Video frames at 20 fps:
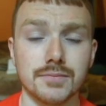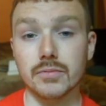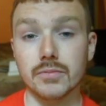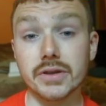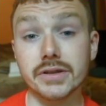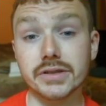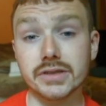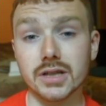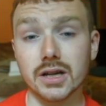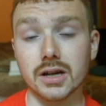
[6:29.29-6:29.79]

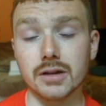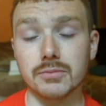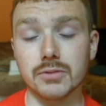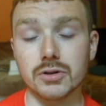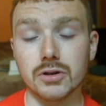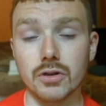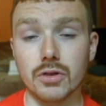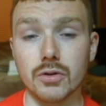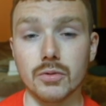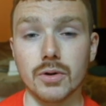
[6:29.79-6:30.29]
This time
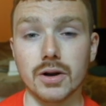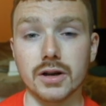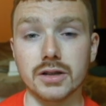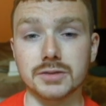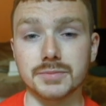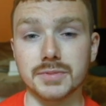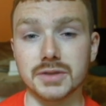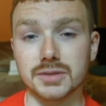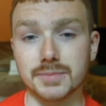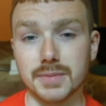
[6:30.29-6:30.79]
could
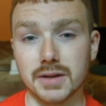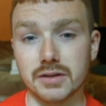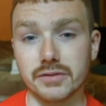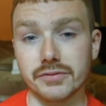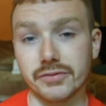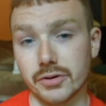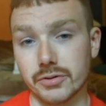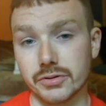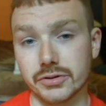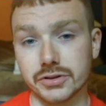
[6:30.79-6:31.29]
otherwise be spent
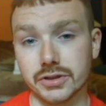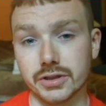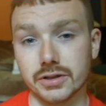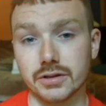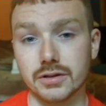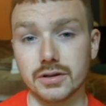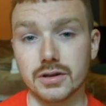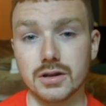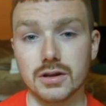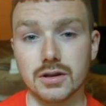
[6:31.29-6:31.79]

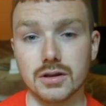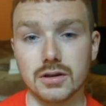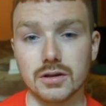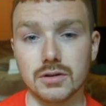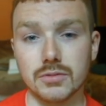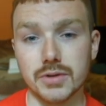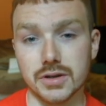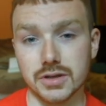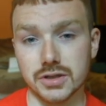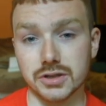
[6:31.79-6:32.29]
focusing,
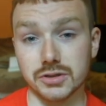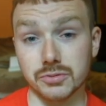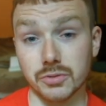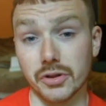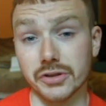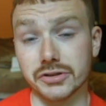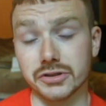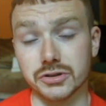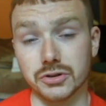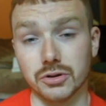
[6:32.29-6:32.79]
which is
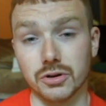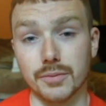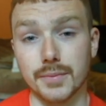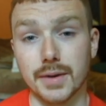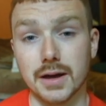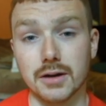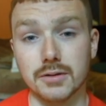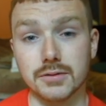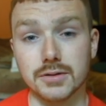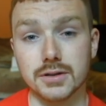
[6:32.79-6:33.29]
what this is all
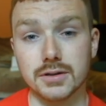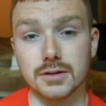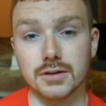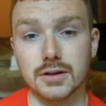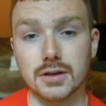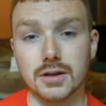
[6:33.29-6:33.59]
about.